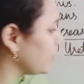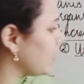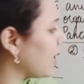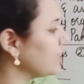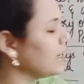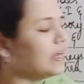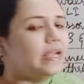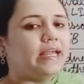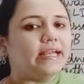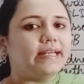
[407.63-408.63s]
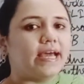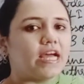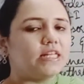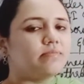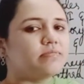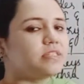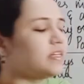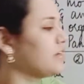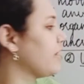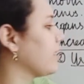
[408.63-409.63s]
with that, it helps
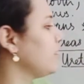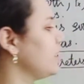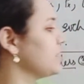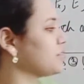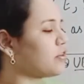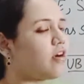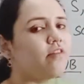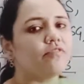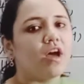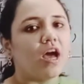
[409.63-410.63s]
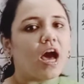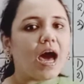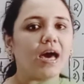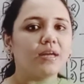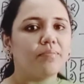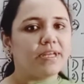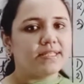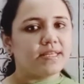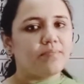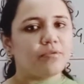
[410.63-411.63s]
in regulation of
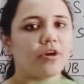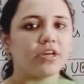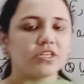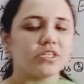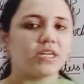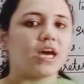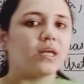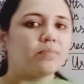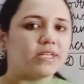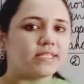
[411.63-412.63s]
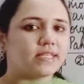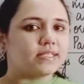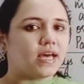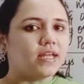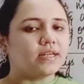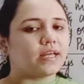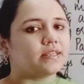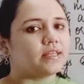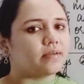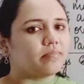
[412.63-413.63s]
RBC production. RBCs are
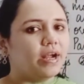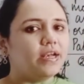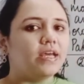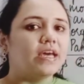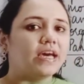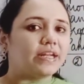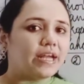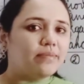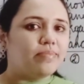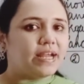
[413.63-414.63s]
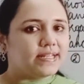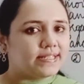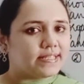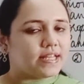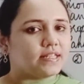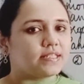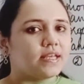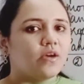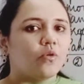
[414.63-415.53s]
nothing but red blood cells.